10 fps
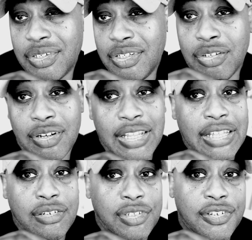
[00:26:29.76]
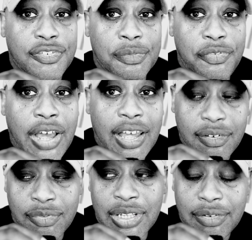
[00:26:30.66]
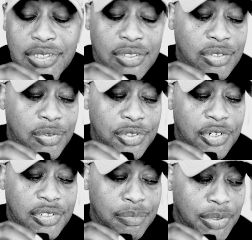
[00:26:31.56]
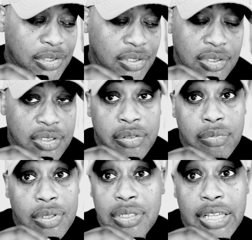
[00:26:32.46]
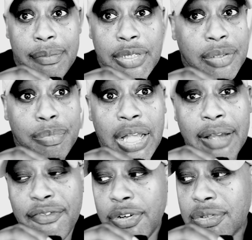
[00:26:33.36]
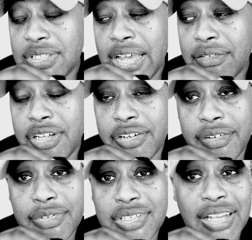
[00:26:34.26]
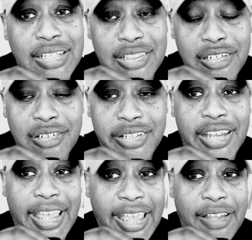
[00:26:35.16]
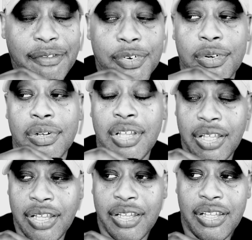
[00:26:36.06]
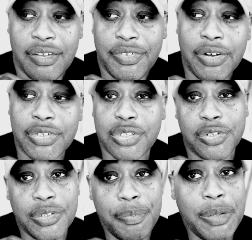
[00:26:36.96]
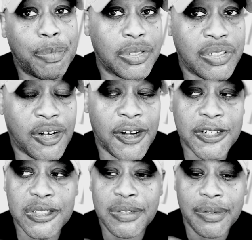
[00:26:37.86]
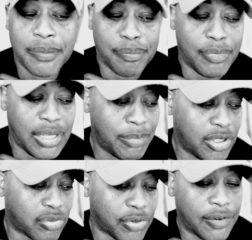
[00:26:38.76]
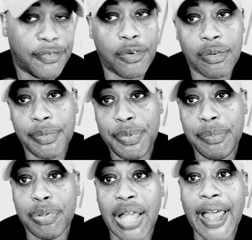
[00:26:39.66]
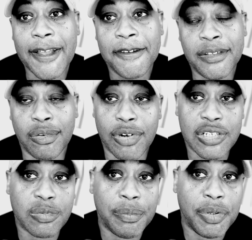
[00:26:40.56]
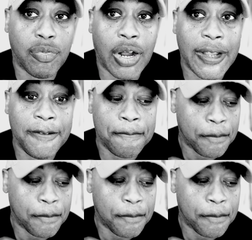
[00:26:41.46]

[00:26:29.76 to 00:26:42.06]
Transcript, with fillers: you know, and I knew this from fact. When I was in the storage auction business, there wasn't that many black folks out there. There was like literally a handful. If there was 30 people in the auction, maybe three or four would be black and the rest would be white.